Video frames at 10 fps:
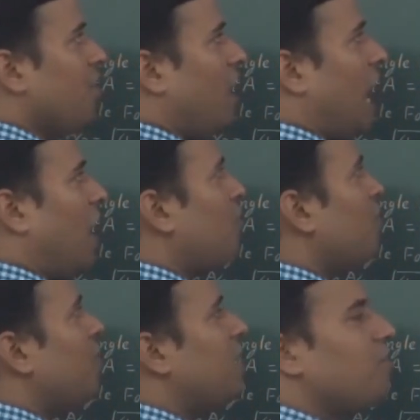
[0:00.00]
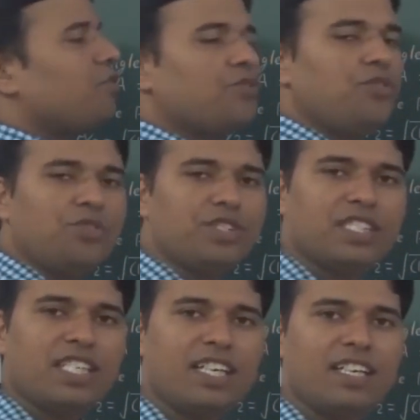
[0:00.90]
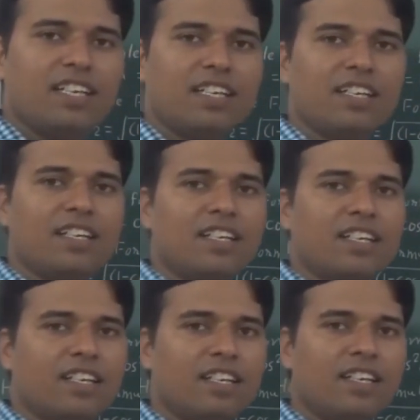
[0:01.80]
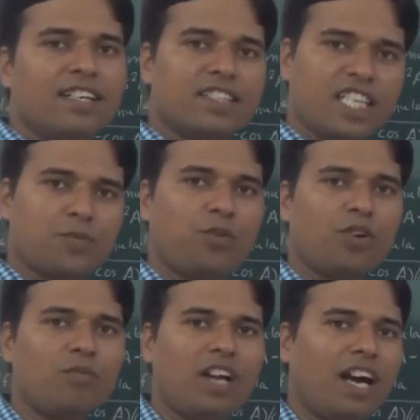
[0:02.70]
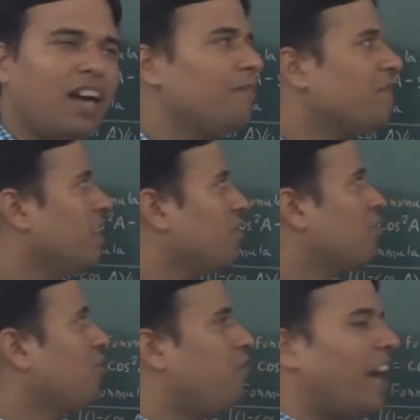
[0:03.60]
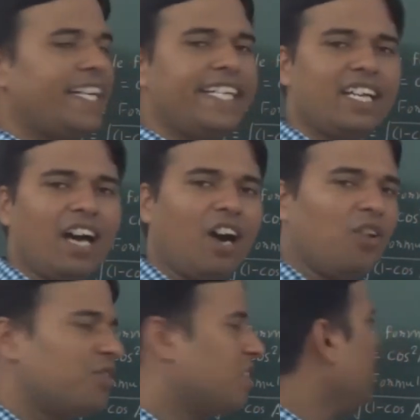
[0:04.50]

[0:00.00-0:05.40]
How will you use this formula to finding out